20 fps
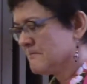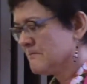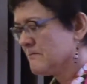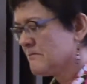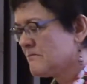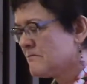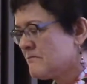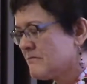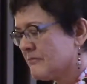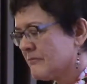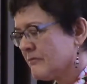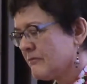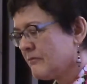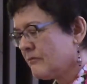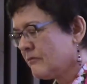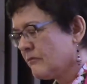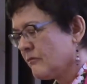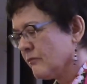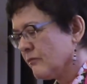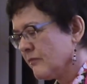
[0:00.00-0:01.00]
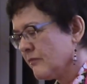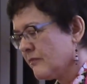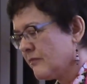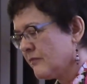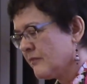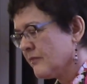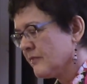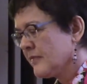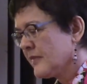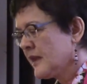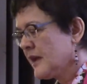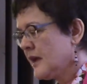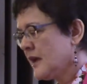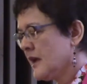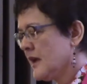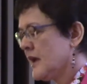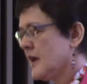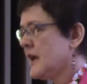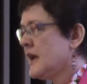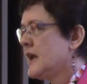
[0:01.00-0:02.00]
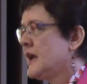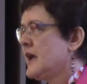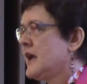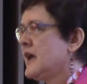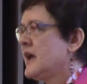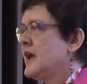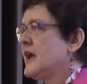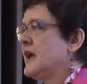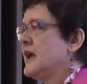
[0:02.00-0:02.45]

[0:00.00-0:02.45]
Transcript: [no speech]